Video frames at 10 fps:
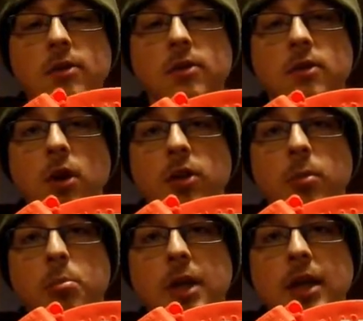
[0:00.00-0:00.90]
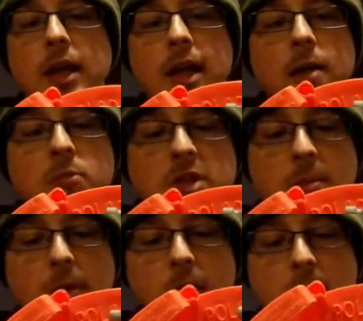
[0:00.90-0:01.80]
This is called the big game
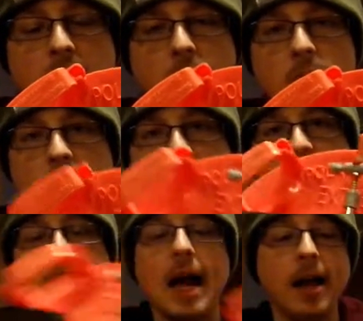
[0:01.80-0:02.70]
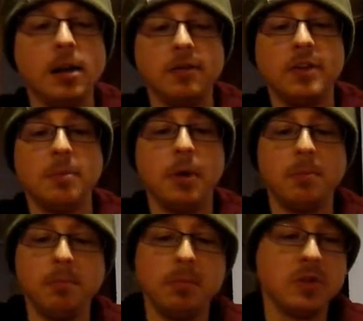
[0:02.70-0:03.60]
tip-up, and this style of
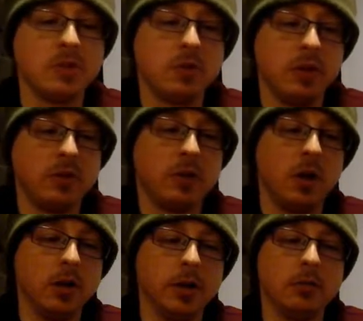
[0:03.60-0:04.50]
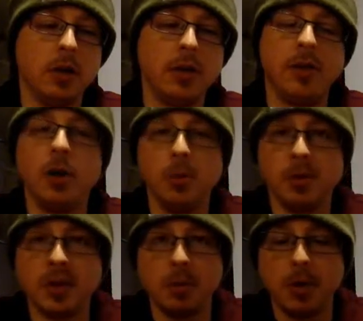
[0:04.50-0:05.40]
tip-up is called a
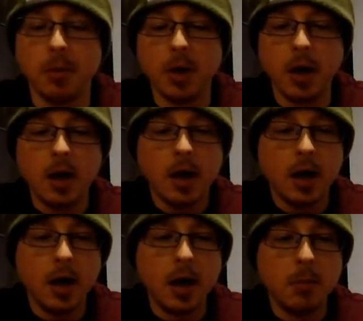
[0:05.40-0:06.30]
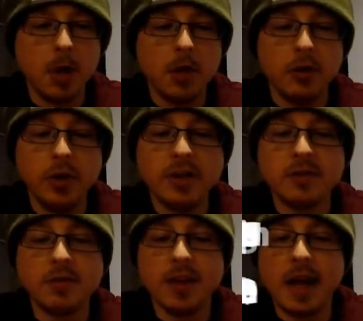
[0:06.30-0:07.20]
thermal tip-up. The
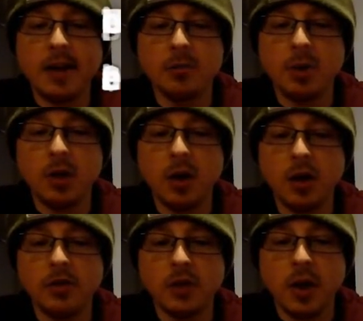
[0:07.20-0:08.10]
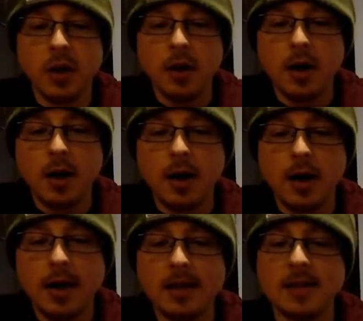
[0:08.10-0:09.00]
reason for that is because
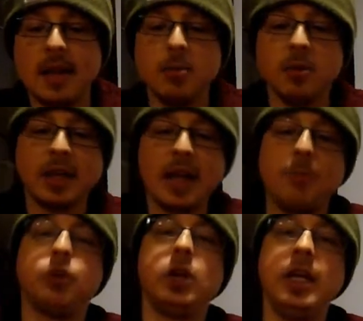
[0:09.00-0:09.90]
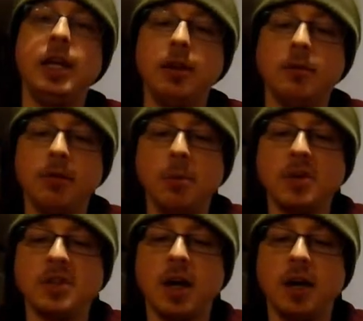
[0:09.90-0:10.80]
it's able to capture heat from the
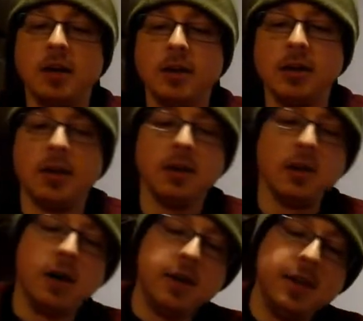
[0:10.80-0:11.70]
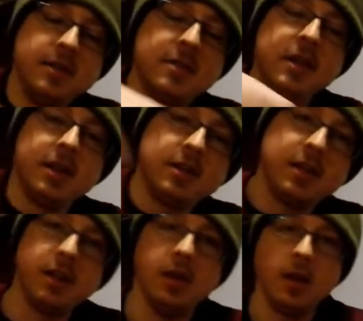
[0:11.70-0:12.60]
sun on this
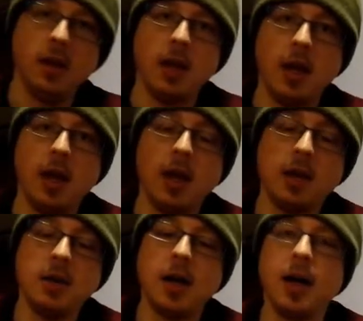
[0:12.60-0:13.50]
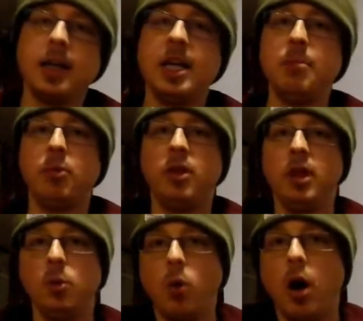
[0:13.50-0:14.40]
disc and keep
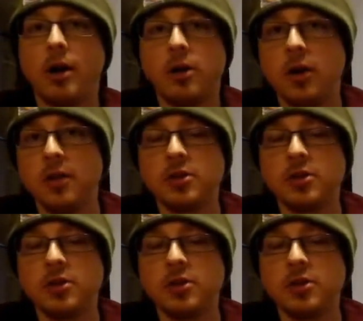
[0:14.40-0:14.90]
the water on